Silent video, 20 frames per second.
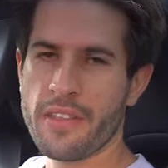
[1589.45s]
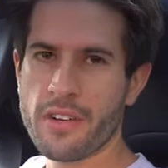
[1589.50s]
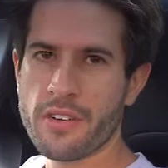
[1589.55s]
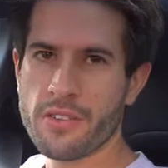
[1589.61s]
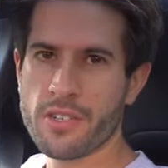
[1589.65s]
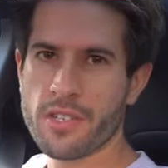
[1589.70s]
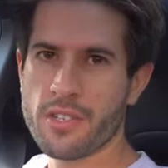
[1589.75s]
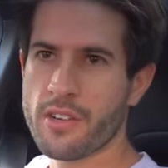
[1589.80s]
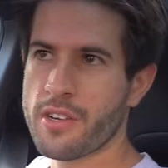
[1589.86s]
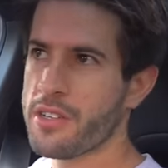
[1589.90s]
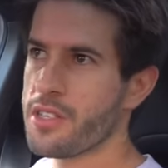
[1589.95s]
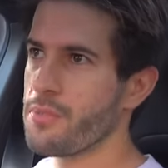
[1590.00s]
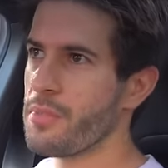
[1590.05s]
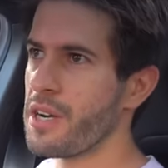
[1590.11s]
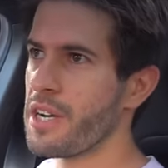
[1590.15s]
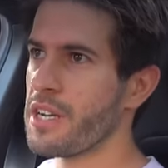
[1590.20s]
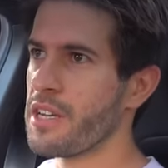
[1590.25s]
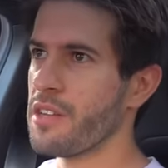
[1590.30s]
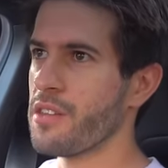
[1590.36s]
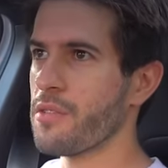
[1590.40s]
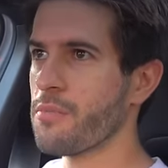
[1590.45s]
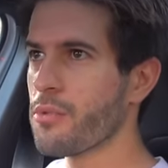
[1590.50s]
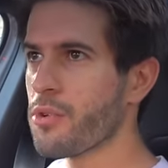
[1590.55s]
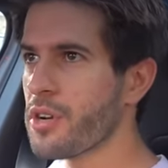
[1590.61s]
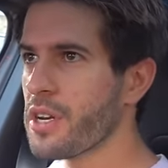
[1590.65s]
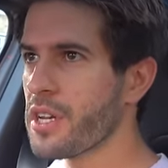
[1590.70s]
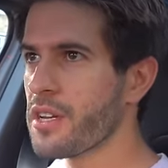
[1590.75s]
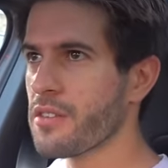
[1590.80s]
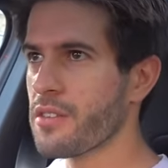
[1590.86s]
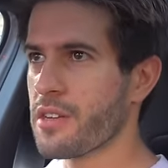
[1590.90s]
then I'll start by in the
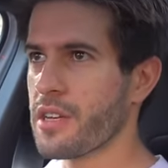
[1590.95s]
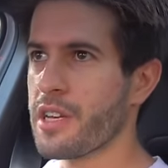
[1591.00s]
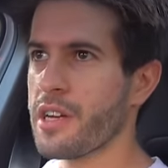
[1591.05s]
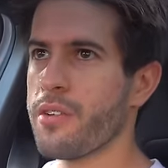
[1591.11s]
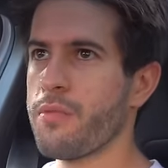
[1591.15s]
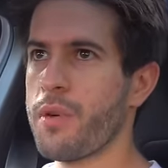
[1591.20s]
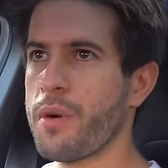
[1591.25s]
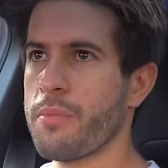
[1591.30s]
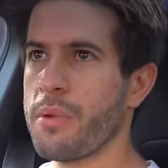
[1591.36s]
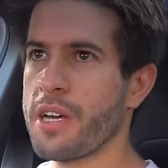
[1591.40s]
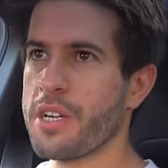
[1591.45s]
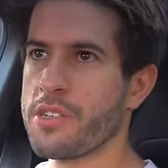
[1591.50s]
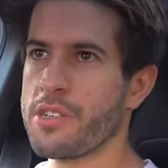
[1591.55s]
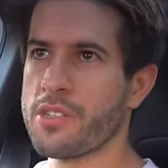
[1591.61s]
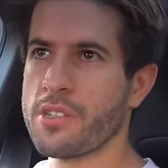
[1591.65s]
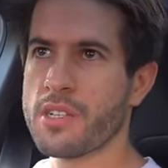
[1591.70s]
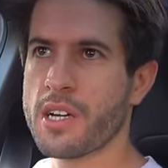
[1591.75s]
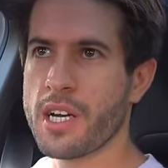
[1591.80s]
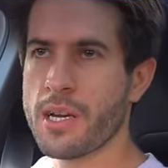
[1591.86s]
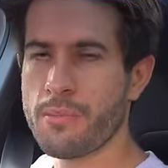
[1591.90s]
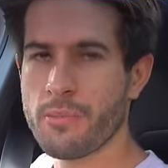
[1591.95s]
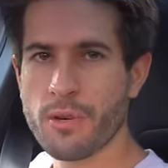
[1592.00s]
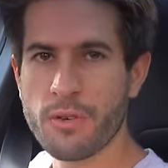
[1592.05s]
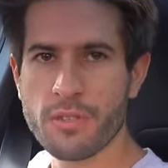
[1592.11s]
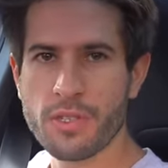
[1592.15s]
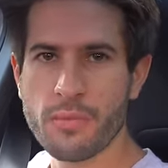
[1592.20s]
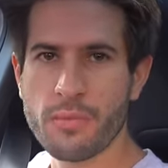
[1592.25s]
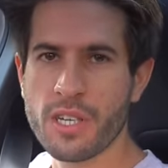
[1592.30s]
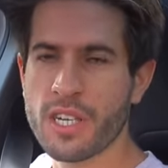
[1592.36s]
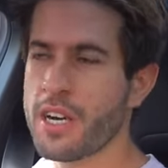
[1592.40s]
morning, looking at what patients I'm going
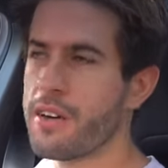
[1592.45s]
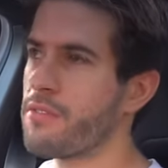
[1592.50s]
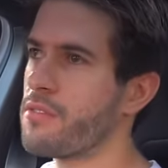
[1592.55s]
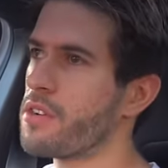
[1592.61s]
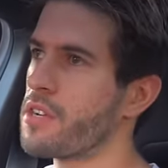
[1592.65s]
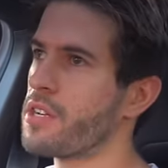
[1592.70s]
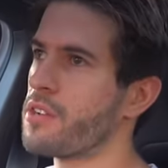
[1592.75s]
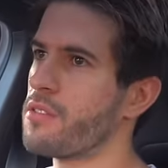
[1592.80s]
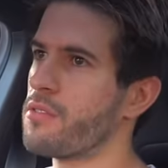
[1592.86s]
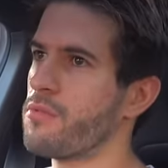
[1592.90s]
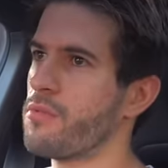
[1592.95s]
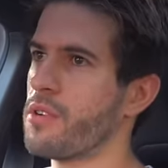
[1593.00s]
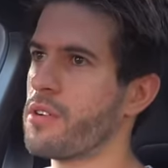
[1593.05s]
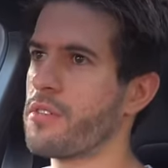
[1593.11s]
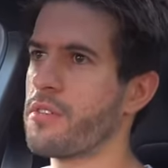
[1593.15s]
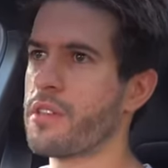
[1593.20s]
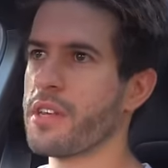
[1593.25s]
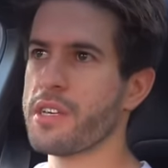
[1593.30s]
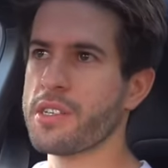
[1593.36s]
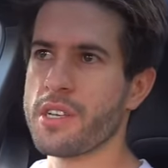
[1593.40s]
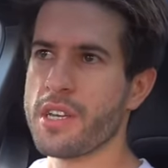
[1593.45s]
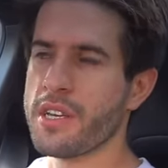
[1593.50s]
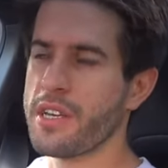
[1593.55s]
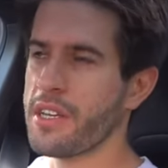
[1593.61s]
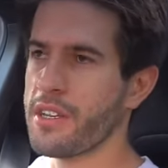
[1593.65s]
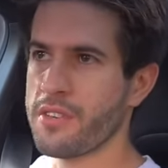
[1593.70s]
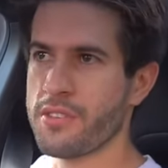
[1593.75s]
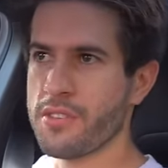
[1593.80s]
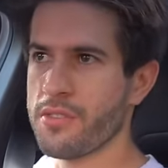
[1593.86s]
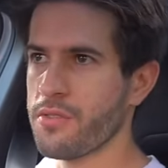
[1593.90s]
to be covering, what things I
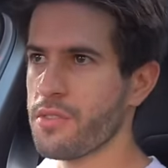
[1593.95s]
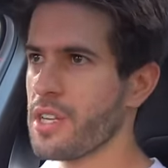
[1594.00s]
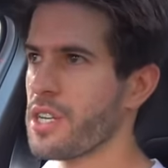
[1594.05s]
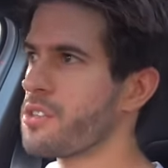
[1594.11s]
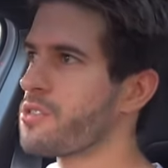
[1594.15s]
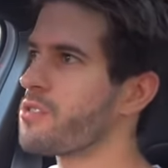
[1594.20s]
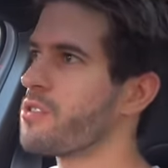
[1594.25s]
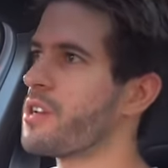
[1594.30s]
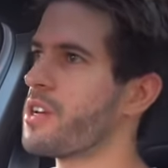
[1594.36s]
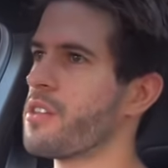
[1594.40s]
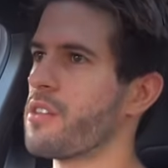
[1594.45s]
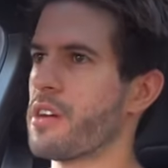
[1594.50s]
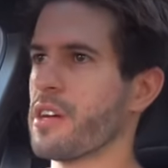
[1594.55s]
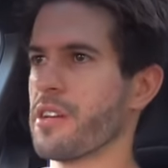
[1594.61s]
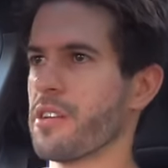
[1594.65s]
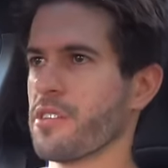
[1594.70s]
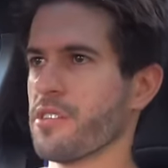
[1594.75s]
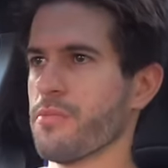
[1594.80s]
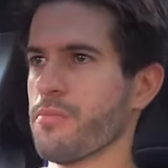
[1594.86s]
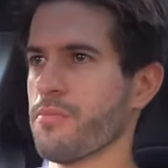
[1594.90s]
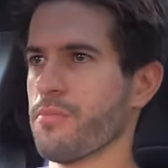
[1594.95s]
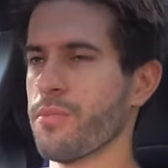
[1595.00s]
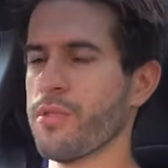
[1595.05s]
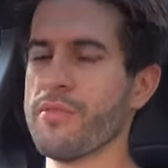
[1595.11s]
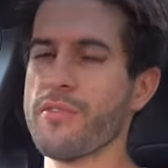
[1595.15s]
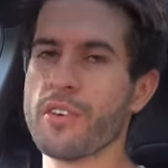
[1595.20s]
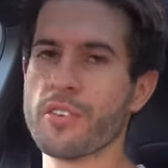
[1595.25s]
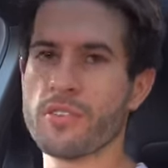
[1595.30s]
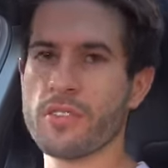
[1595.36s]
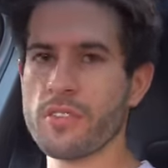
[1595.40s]
needed to do yesterday that I need to
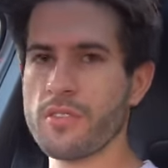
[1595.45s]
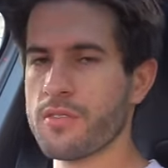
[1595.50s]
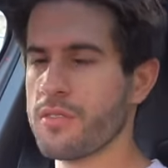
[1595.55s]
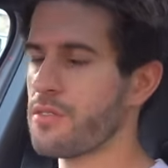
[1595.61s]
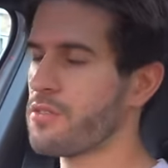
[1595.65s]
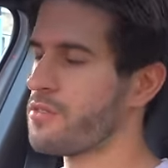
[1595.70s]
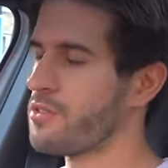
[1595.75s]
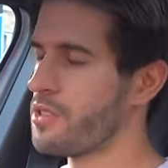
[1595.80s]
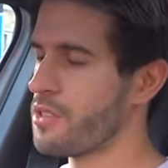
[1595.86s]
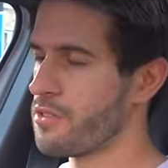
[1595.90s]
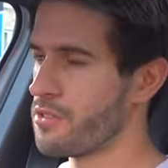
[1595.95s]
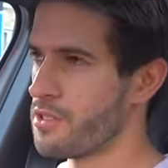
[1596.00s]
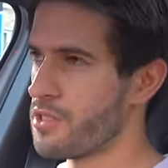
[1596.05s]
move on to till